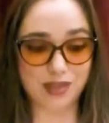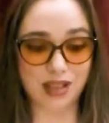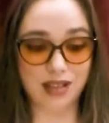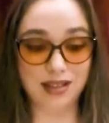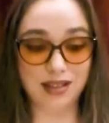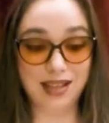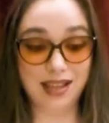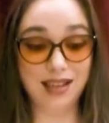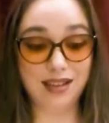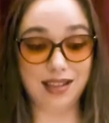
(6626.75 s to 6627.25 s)

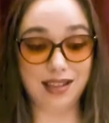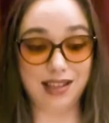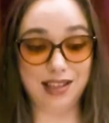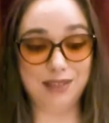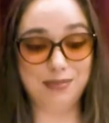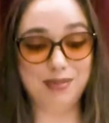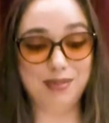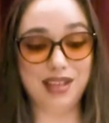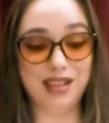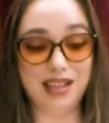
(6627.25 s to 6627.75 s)
Let
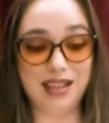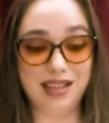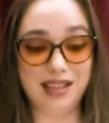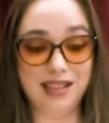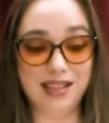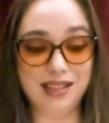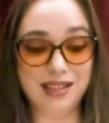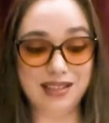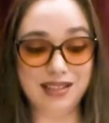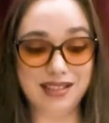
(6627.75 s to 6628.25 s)
him
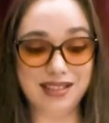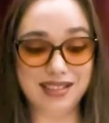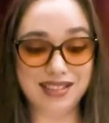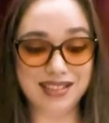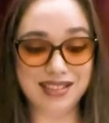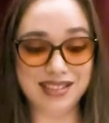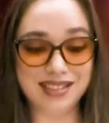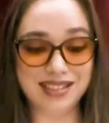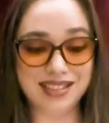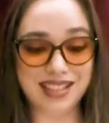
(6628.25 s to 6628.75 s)
in?
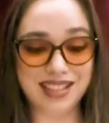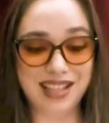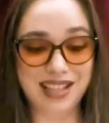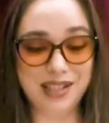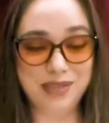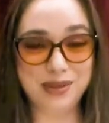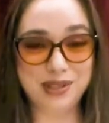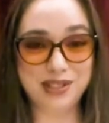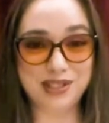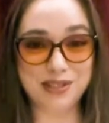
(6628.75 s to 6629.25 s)
It
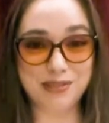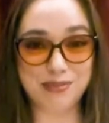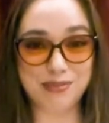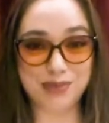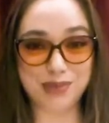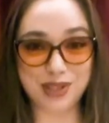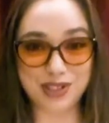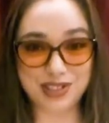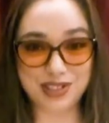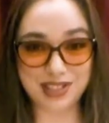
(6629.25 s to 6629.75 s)
was a
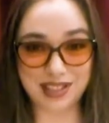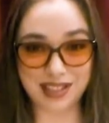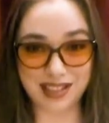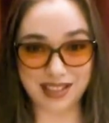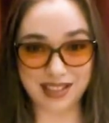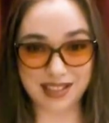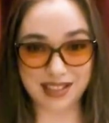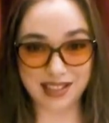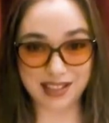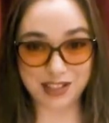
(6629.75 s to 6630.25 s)
mercy he
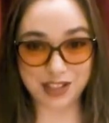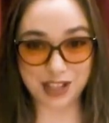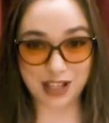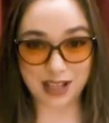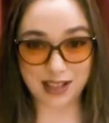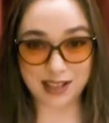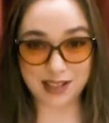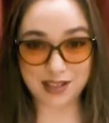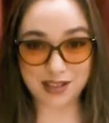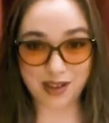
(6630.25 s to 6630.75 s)
didn't
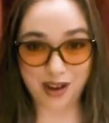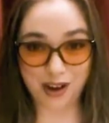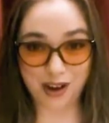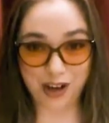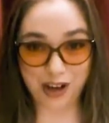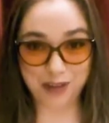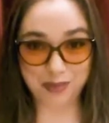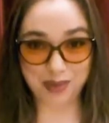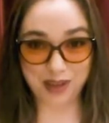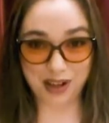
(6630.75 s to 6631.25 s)
shake his
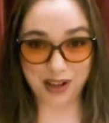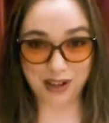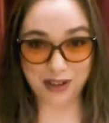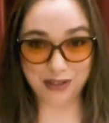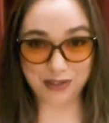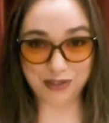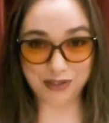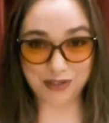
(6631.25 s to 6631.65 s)
arm off.